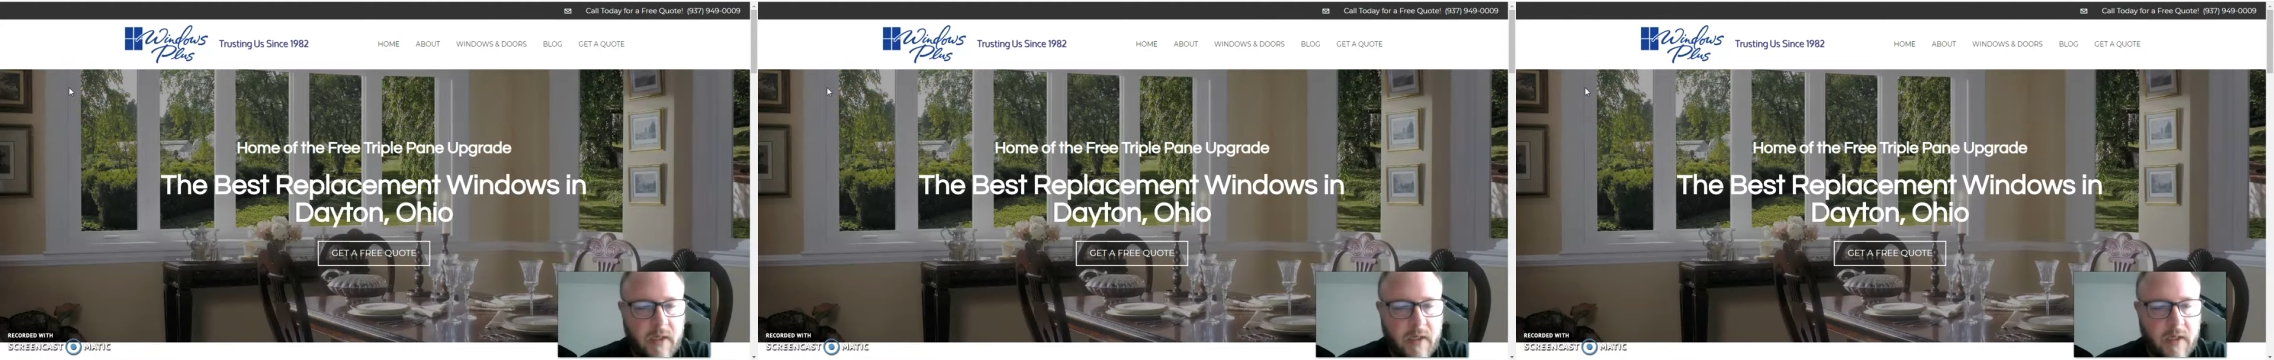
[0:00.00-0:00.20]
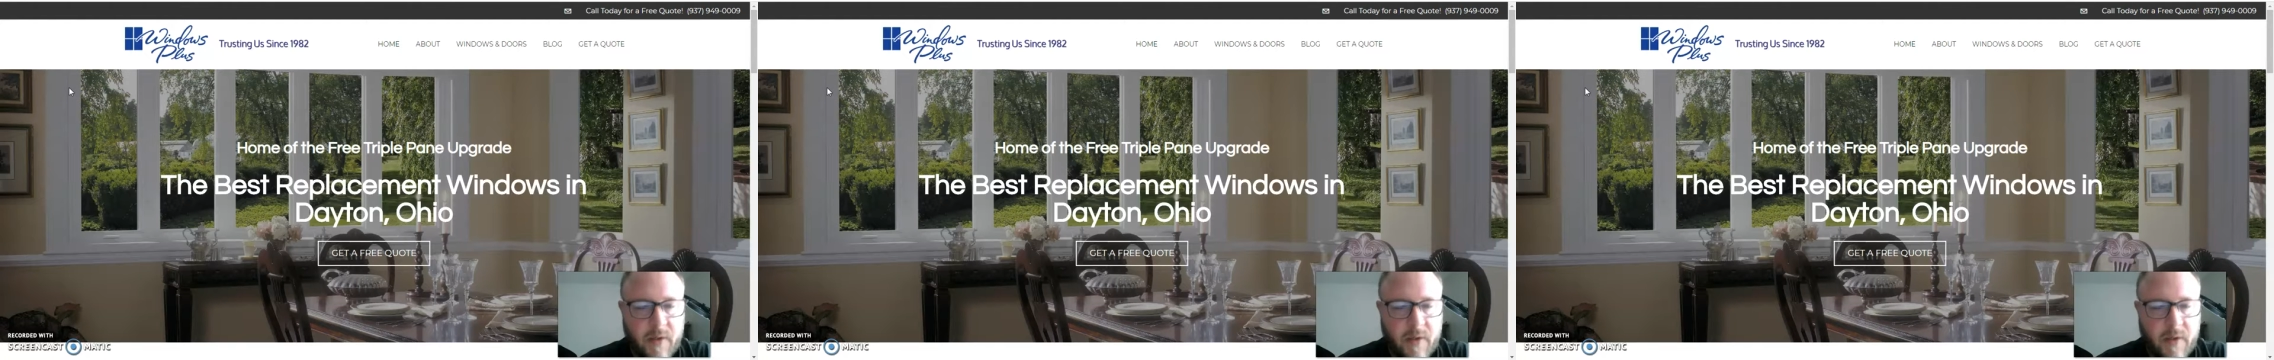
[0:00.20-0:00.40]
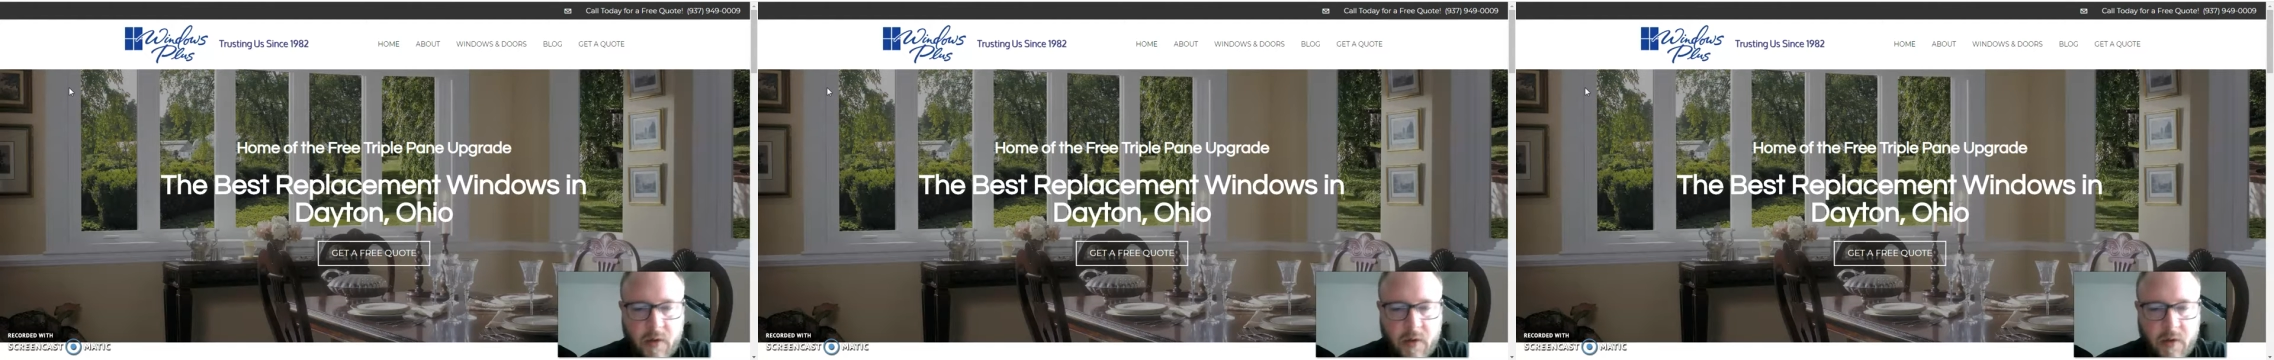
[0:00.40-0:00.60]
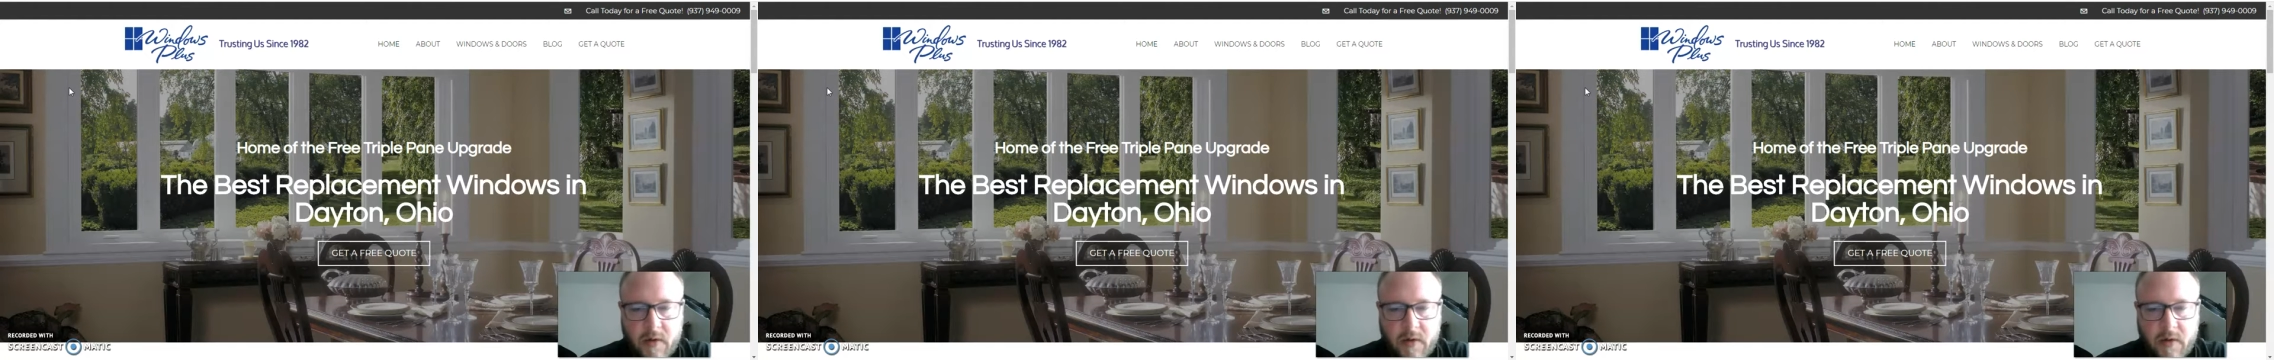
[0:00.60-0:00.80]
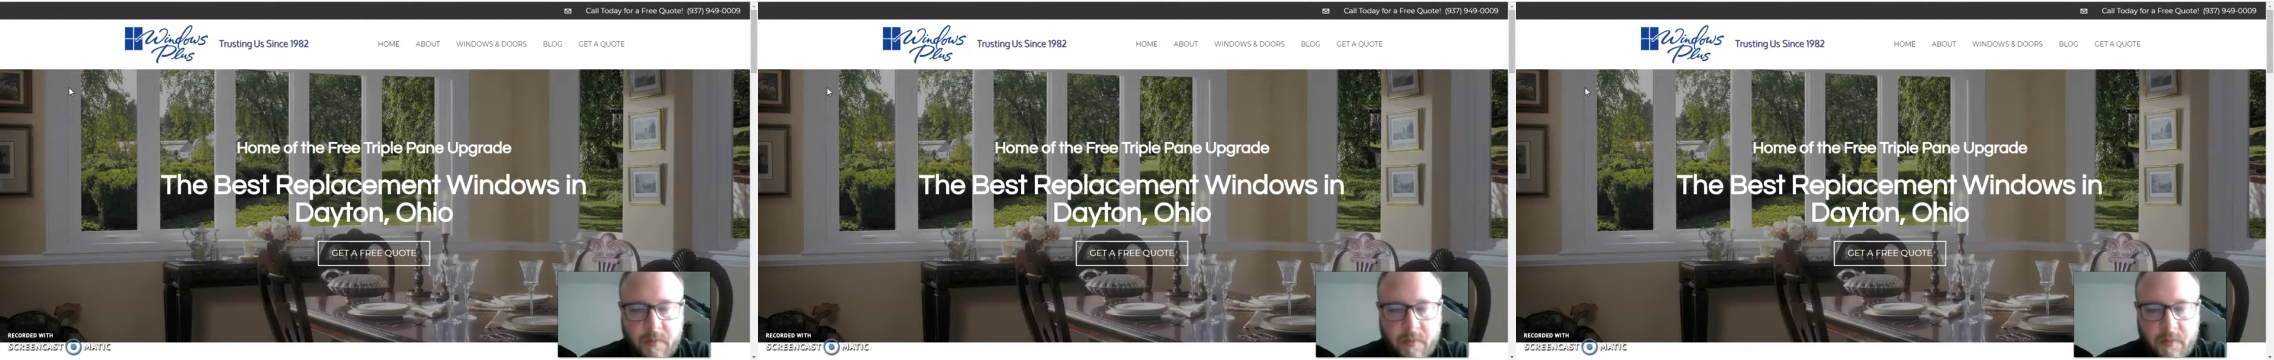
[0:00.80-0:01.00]
get
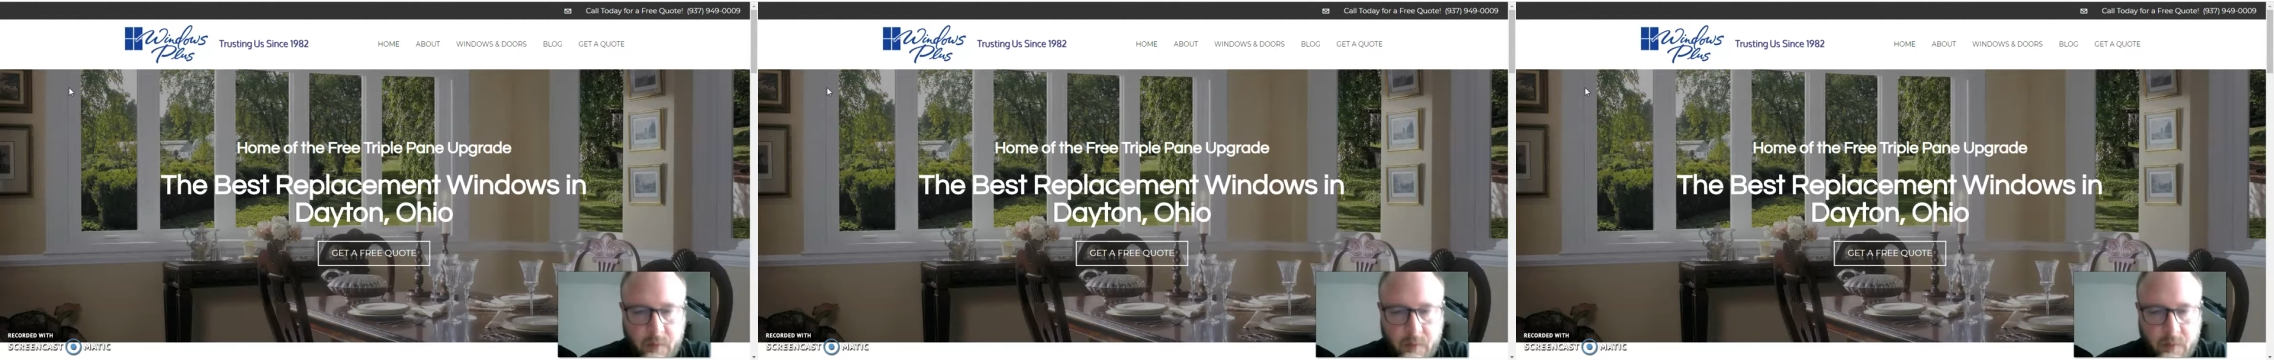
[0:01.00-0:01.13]
your